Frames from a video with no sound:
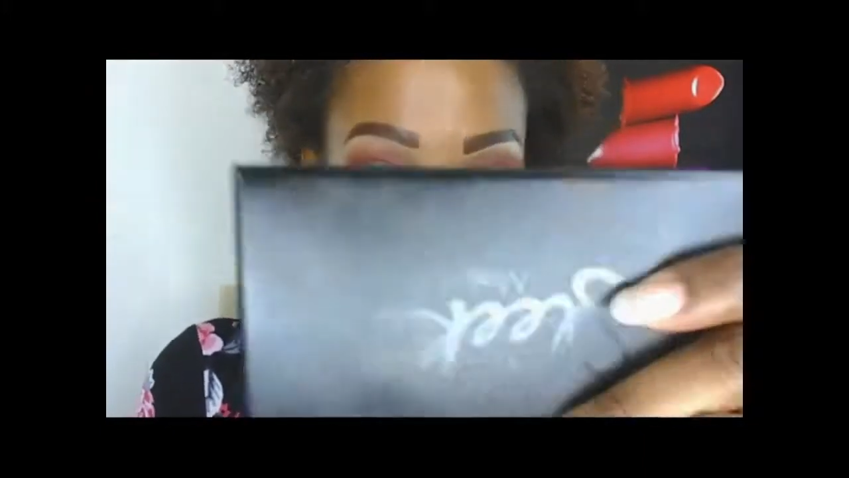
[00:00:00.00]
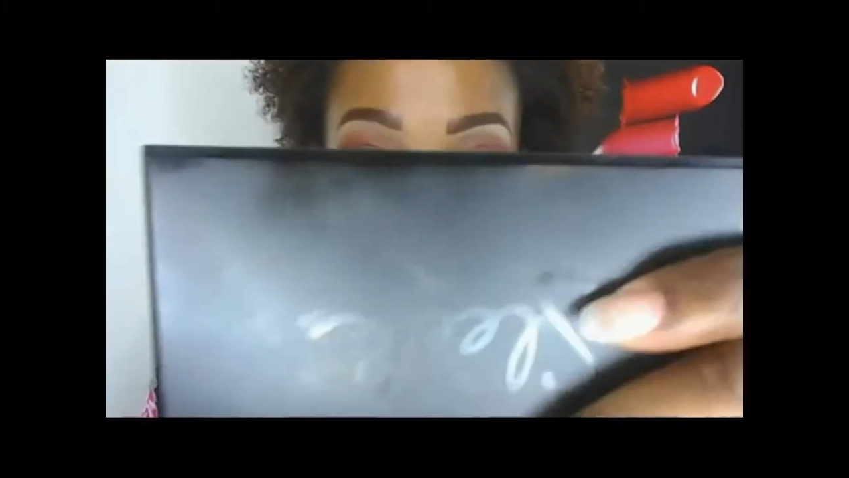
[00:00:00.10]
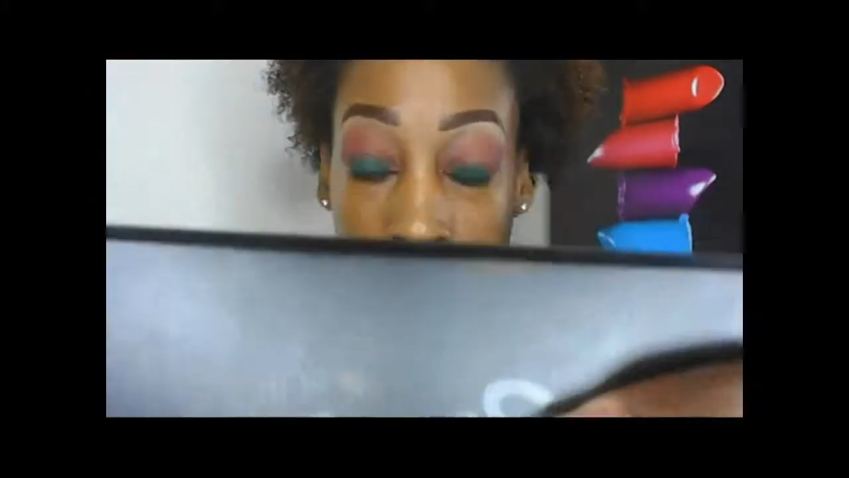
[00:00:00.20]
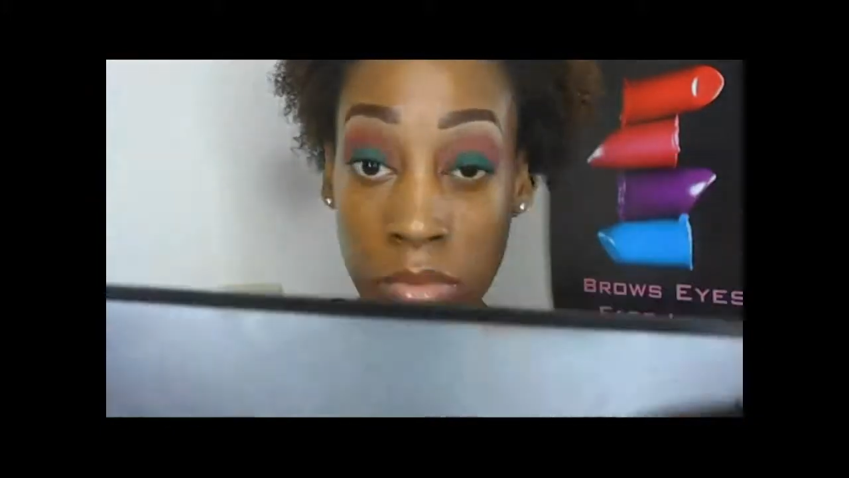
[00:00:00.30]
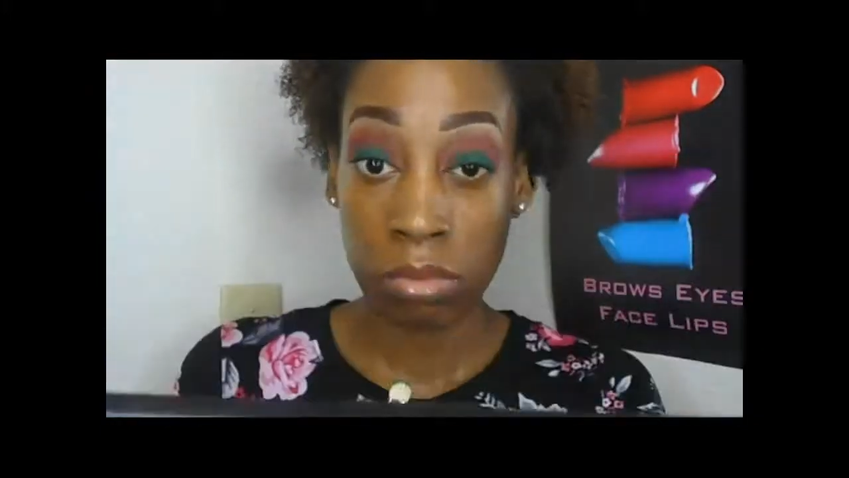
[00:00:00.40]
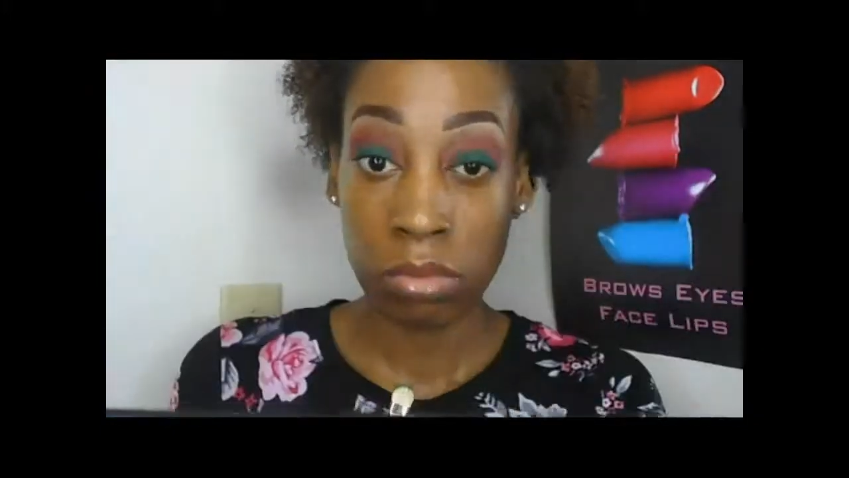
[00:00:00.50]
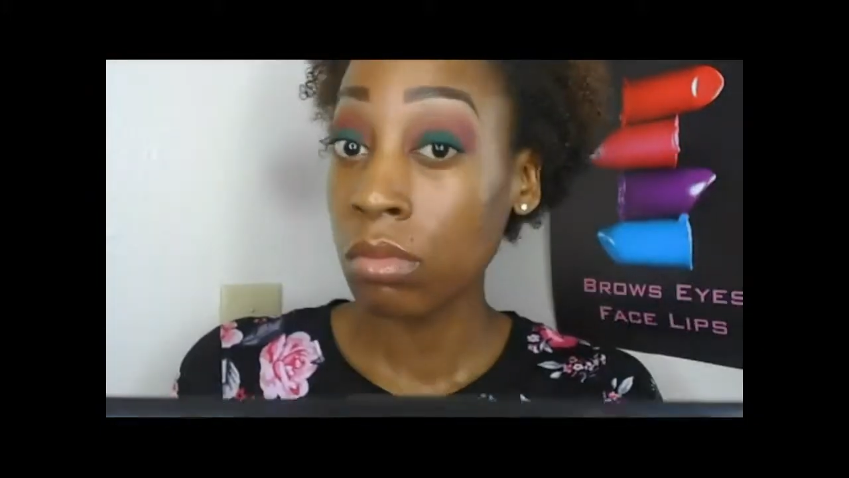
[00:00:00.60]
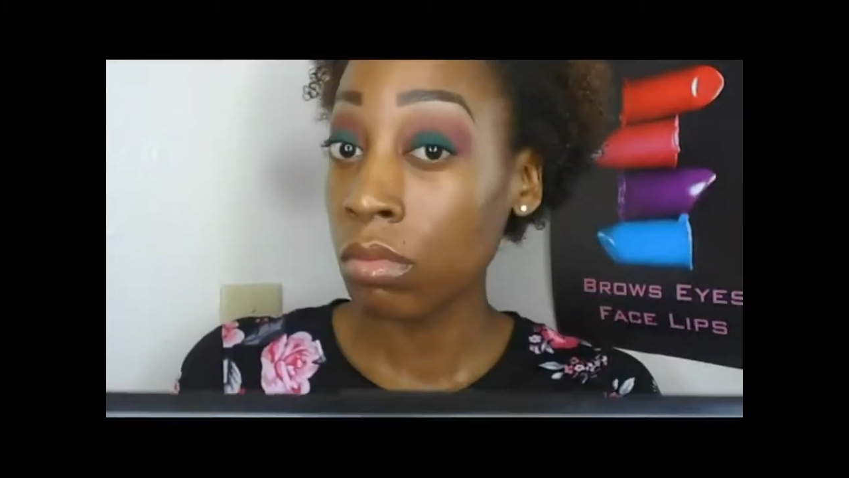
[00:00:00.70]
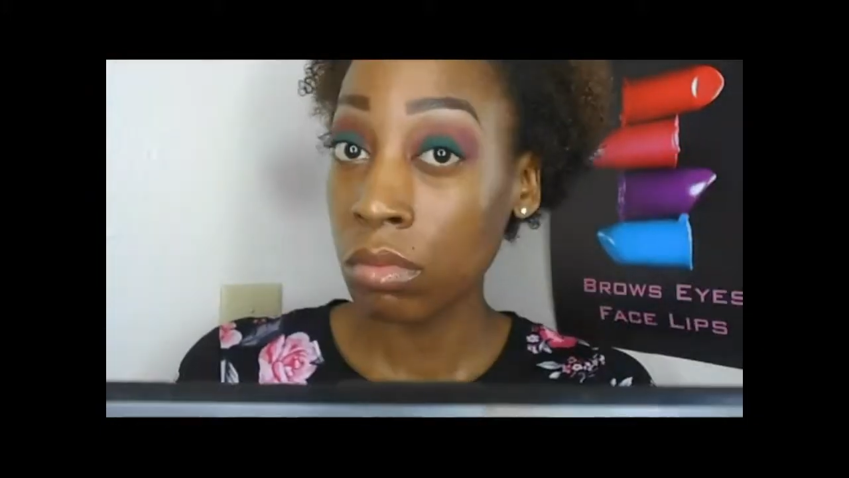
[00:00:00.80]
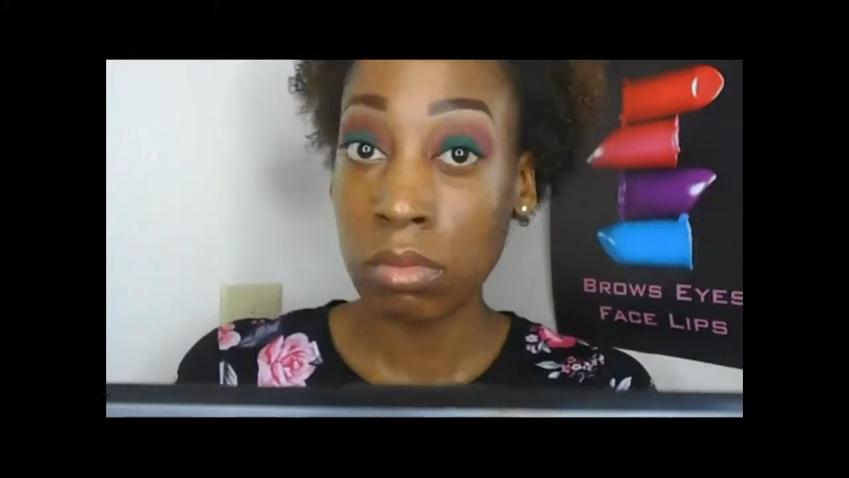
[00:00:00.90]
that I put
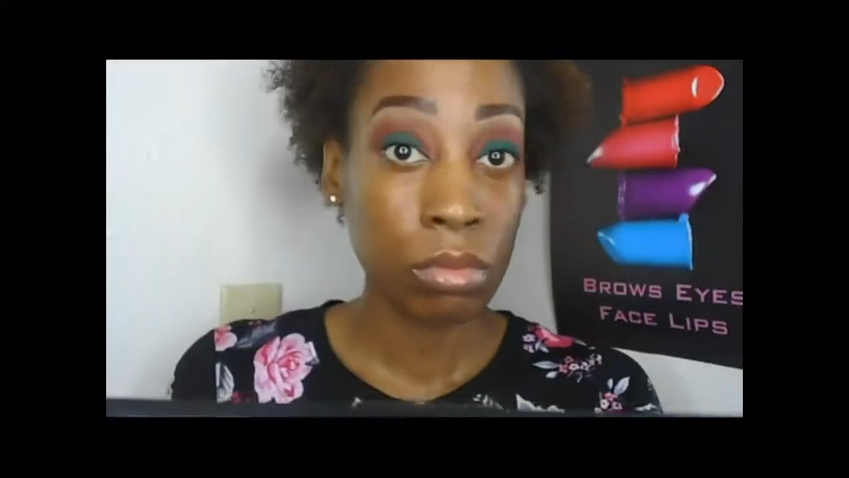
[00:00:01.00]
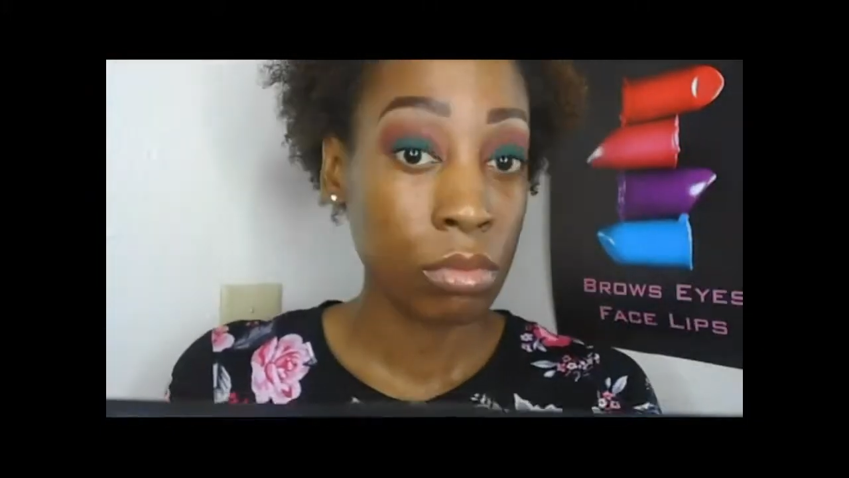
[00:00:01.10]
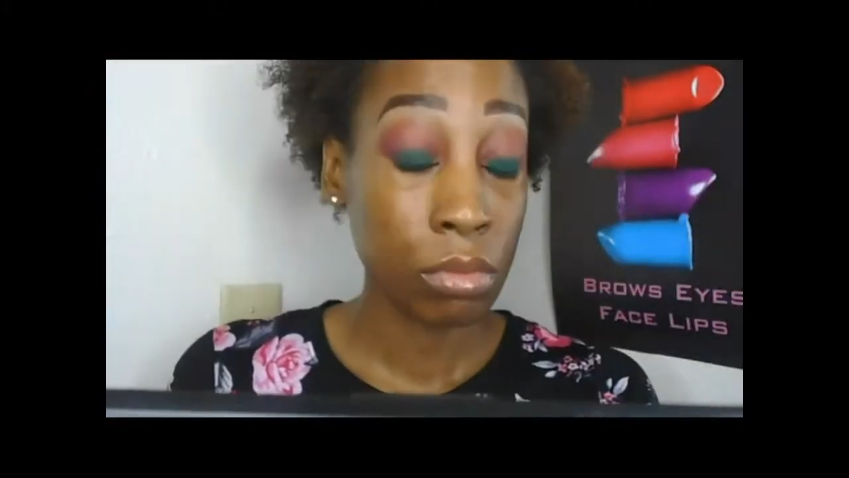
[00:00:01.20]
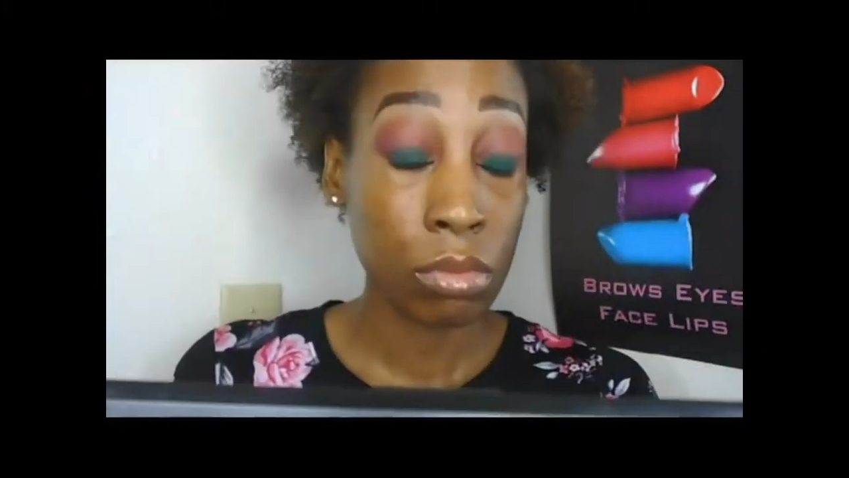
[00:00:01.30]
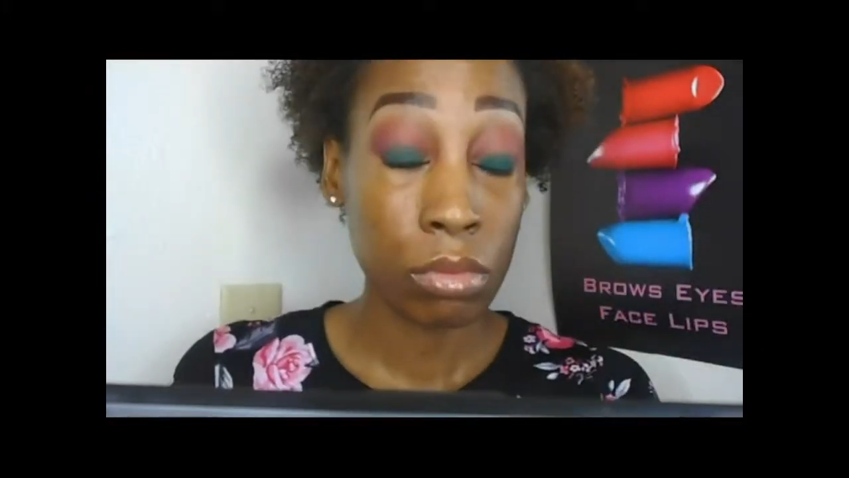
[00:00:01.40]
on my lid.